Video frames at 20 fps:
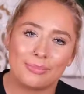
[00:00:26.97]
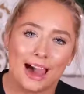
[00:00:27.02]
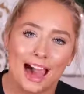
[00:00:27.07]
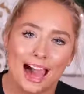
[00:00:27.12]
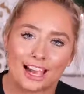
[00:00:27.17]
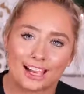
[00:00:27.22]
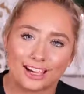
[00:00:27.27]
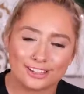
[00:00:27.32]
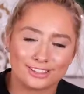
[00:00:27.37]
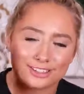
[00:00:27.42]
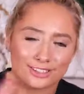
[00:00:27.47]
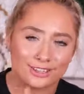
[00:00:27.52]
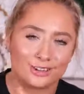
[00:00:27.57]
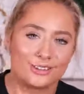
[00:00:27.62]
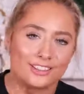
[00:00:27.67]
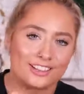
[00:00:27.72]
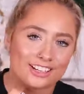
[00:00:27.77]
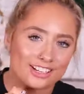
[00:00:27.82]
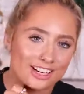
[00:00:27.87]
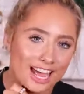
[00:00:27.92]
back
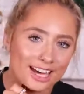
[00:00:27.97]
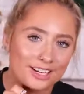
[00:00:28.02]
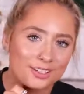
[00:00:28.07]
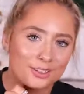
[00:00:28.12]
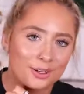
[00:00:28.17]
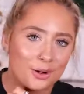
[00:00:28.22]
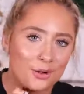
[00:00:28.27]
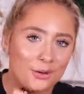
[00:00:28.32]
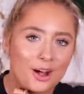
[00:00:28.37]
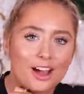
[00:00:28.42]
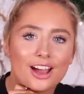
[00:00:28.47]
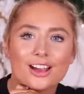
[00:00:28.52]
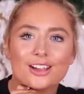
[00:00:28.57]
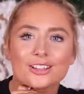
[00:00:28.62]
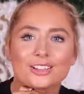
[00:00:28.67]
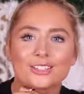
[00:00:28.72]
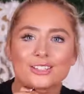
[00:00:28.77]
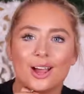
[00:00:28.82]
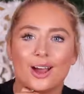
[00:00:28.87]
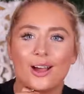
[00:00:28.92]
to the channel.
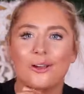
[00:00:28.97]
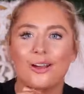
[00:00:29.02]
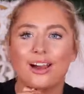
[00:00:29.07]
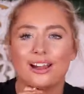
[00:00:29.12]
So